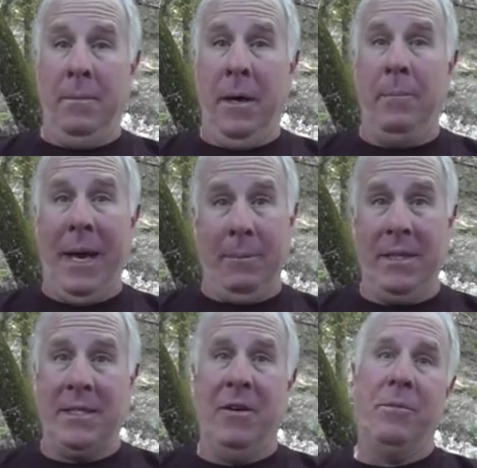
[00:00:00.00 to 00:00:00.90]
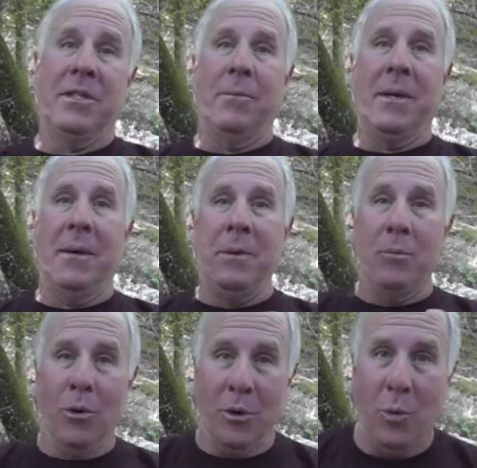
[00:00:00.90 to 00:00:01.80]
about myself, because I'm
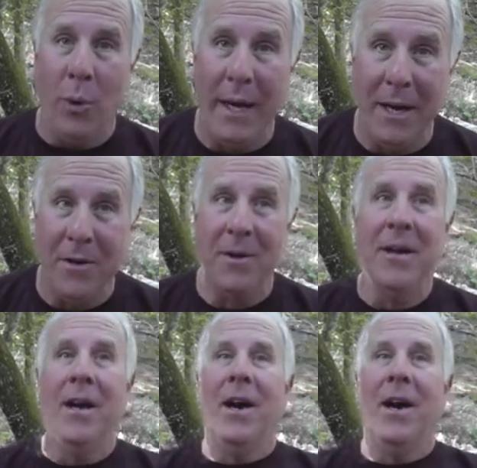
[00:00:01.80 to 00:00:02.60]
becoming more aware